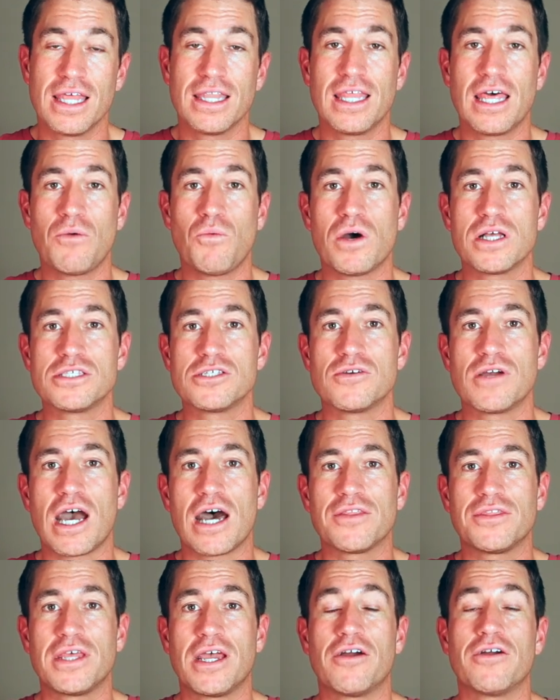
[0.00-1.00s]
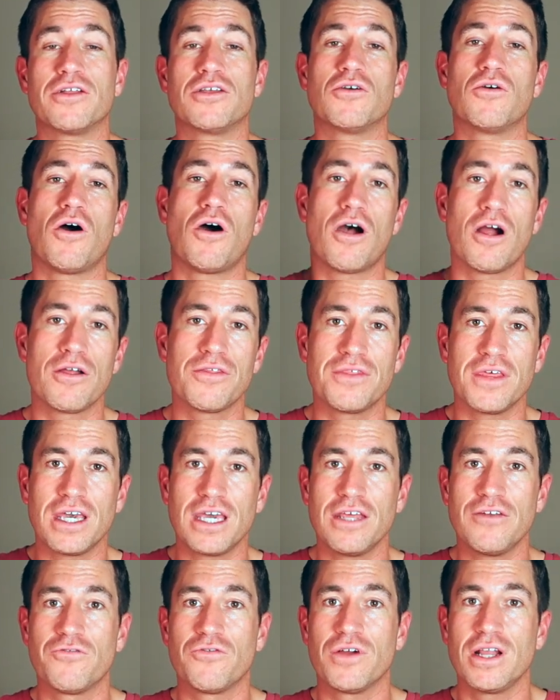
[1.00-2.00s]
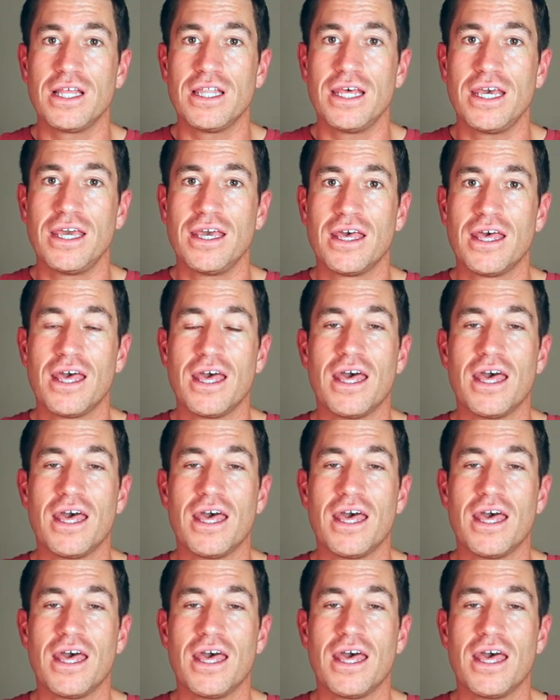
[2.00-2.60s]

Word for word: then once you're out there and you are thinking freely,